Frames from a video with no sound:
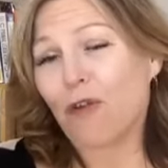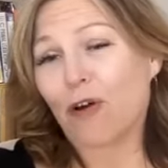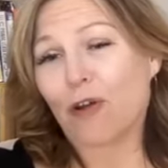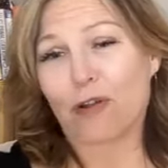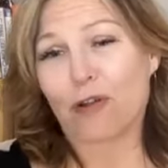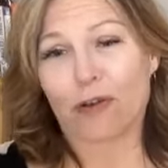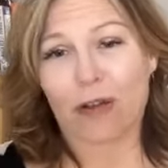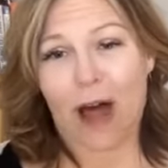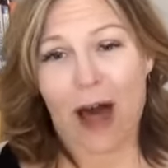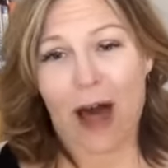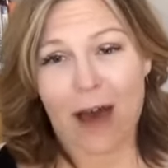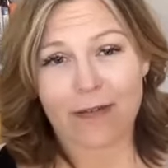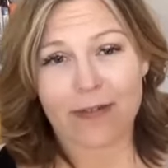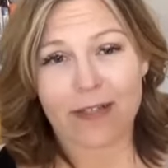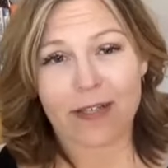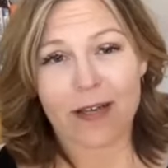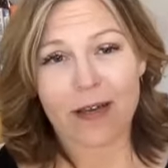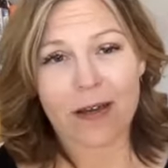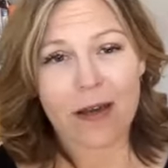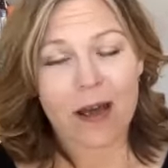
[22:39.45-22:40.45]
fulfill their
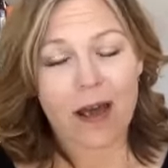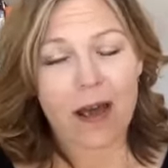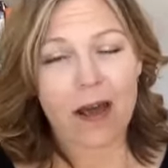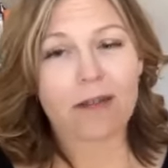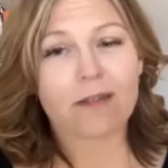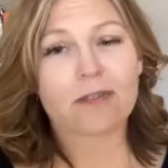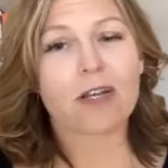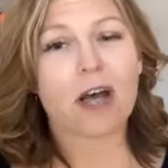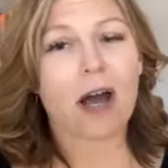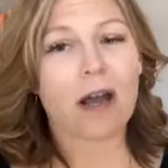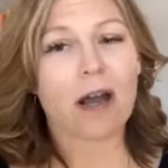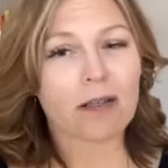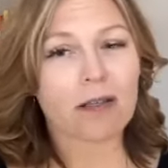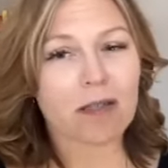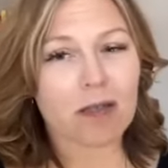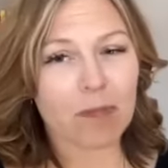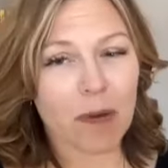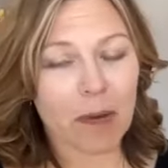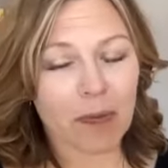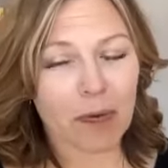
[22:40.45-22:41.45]
lives and talking
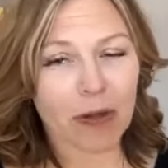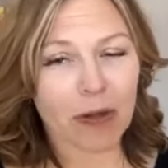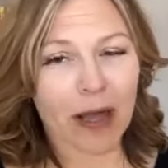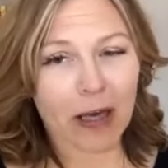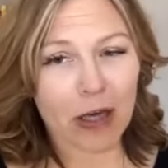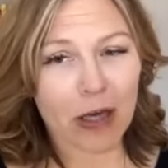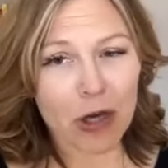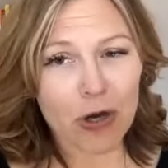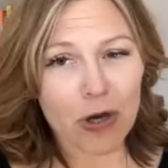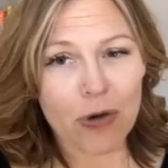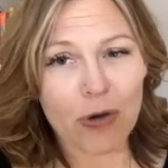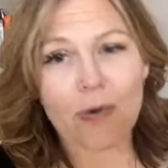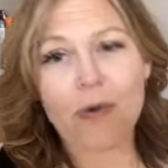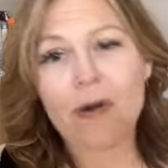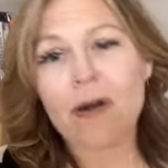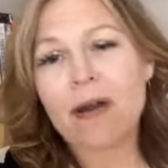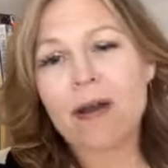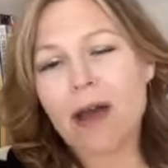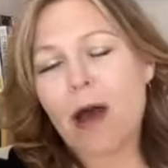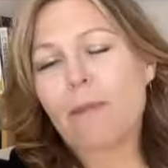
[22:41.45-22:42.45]
to people like
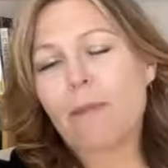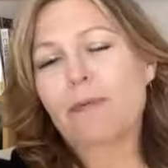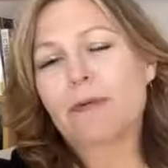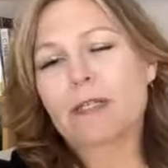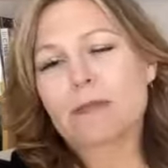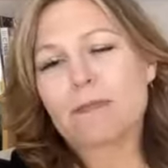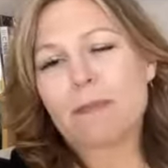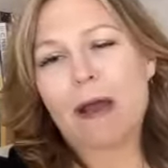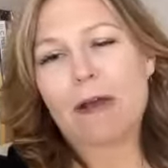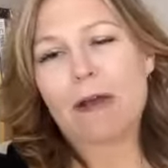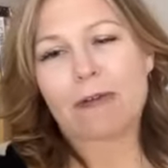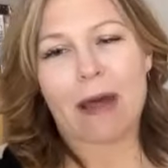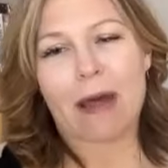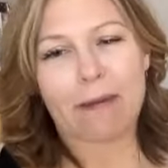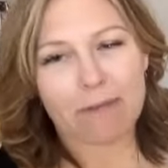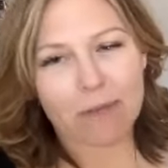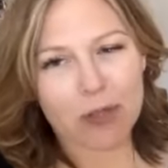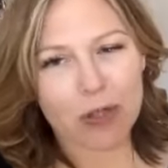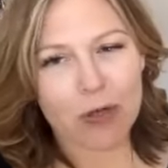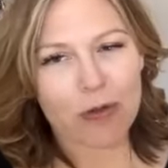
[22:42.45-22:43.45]
you help inspire
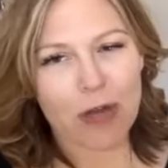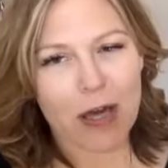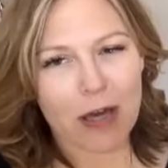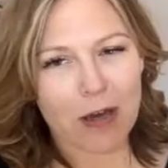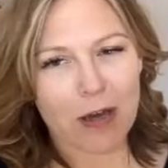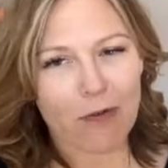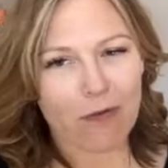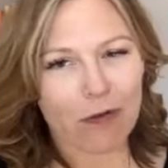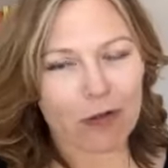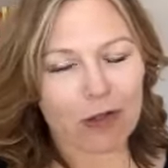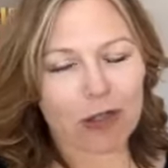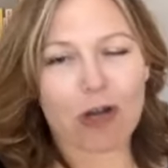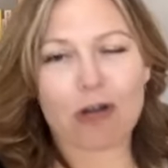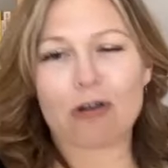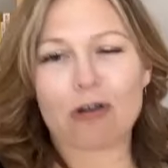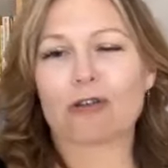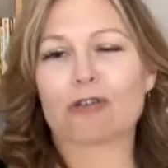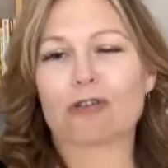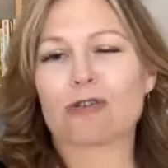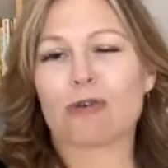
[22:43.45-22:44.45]
that so thank you for
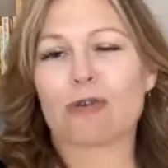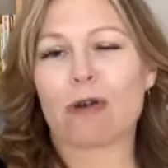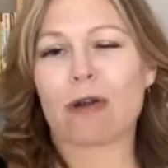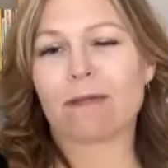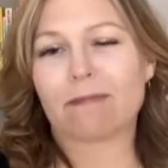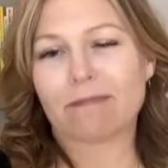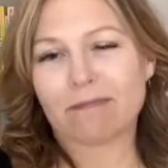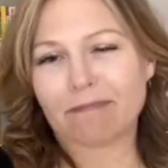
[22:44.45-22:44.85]
sharing your story